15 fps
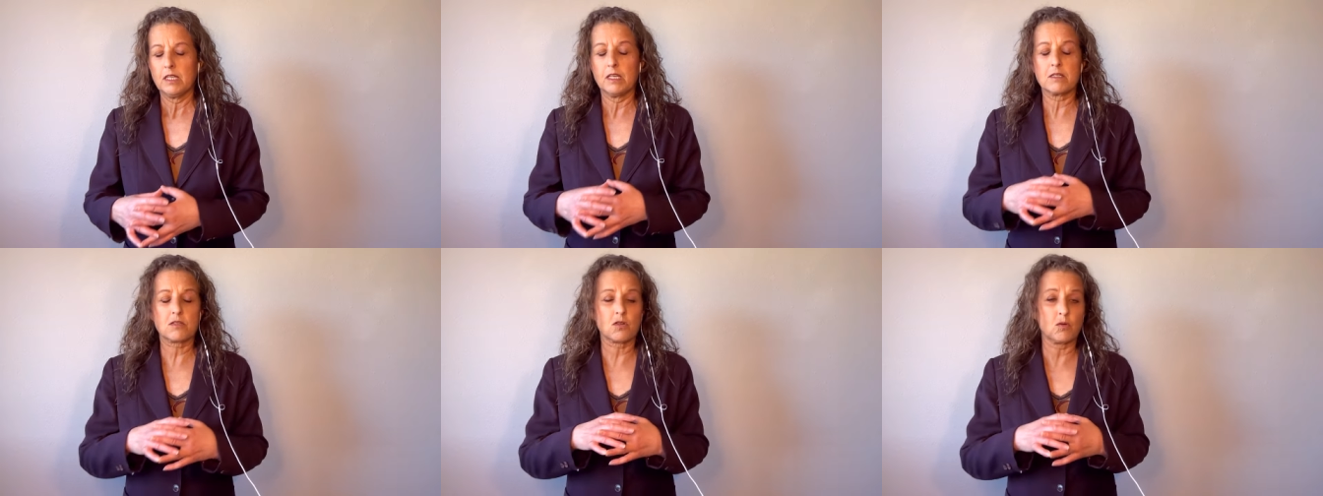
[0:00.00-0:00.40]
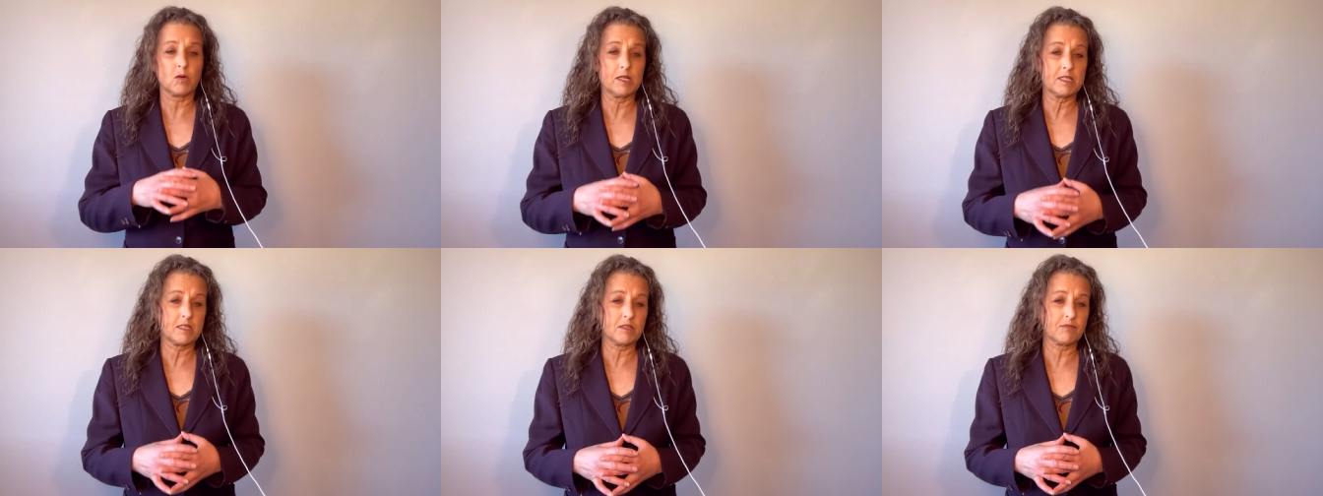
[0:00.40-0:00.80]
is
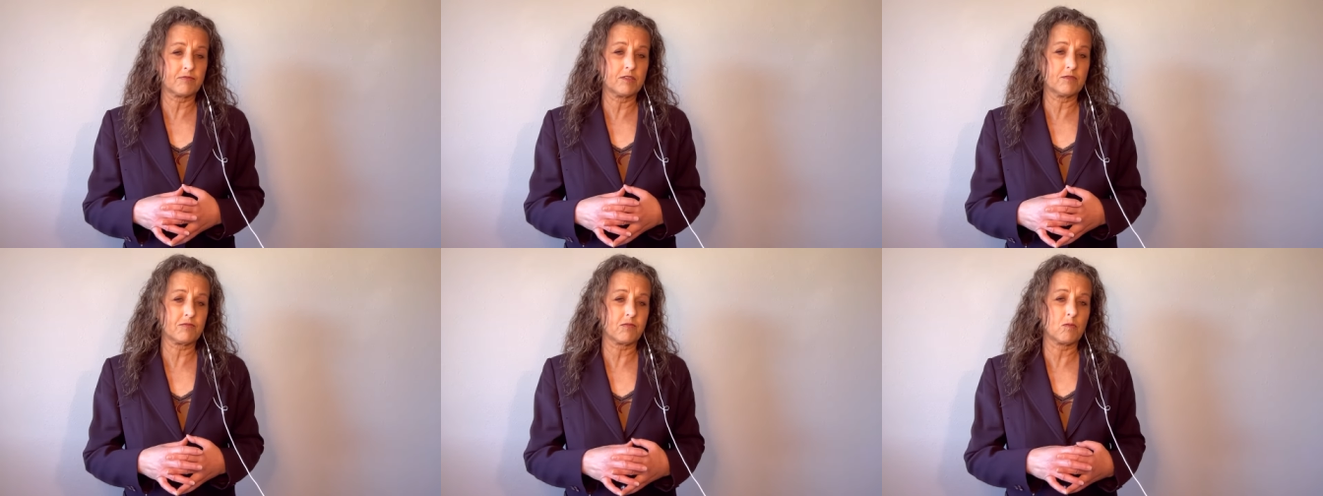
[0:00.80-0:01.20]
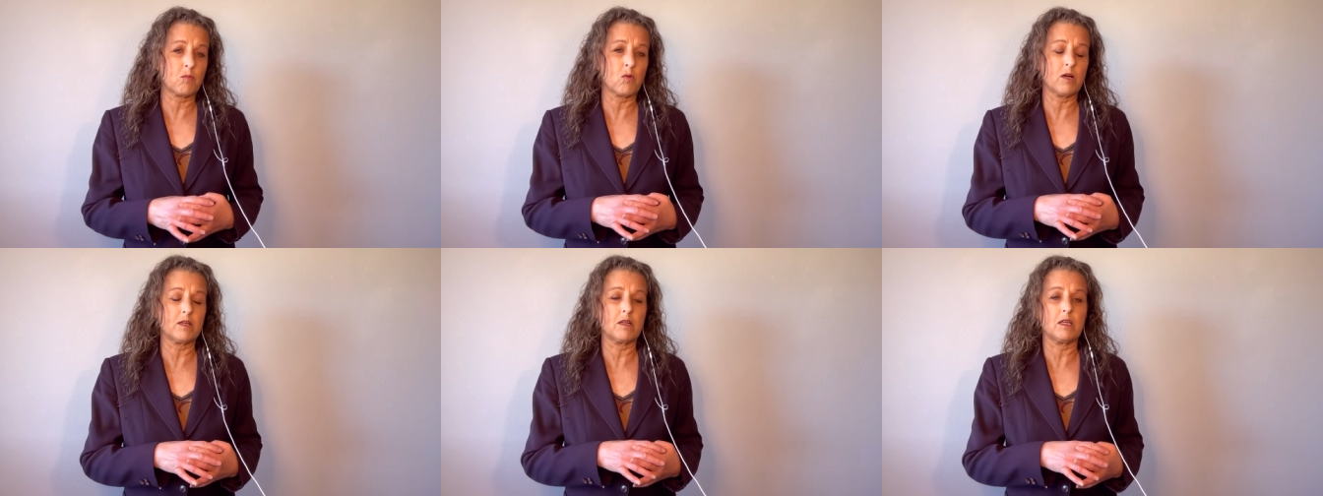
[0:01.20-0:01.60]
quite different from
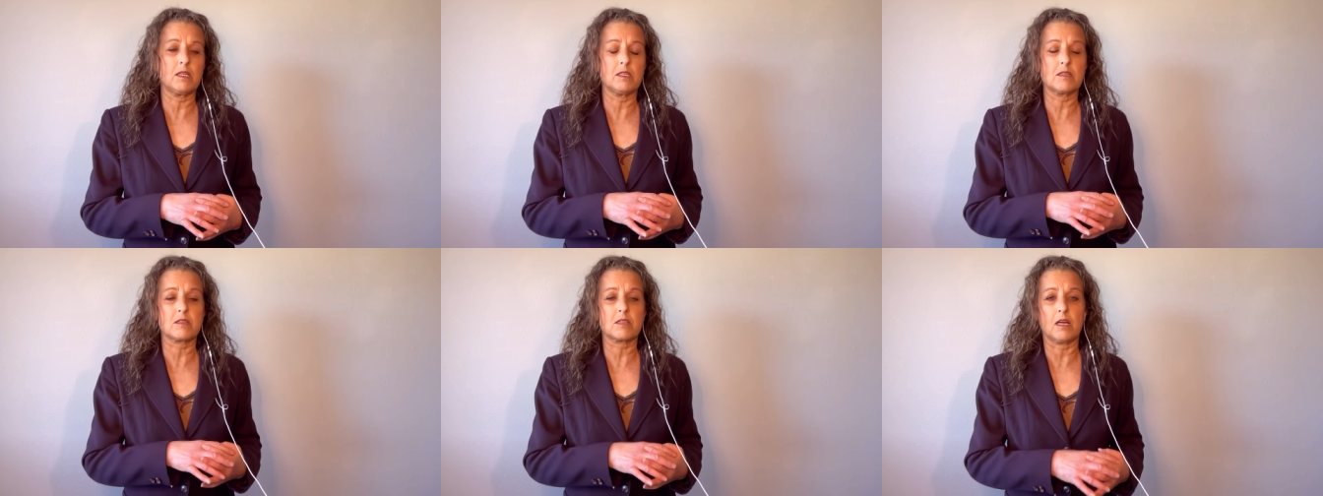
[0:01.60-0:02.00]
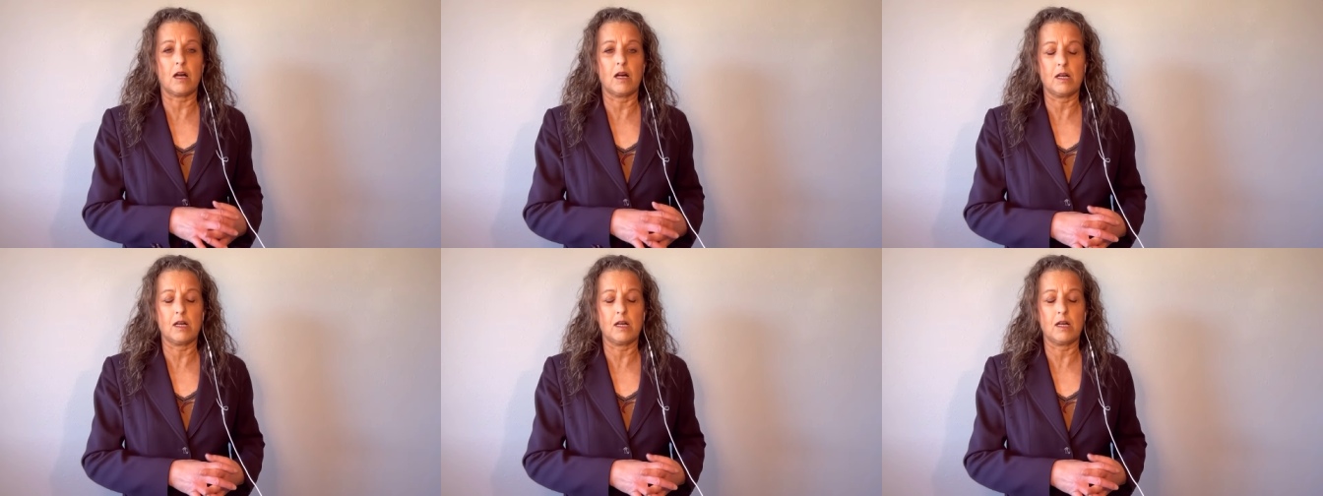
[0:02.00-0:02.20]
what is